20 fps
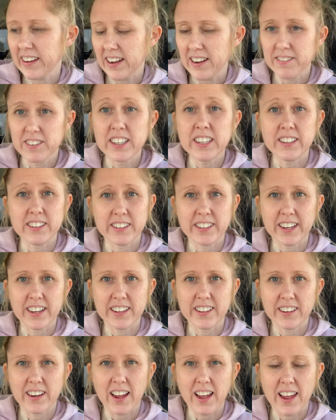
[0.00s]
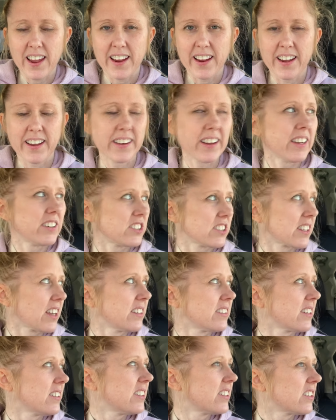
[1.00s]
I haven't eaten yet, and I just
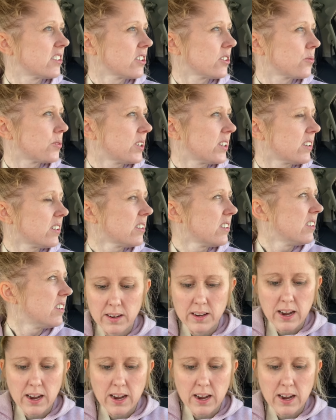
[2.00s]
got done in Goodwill.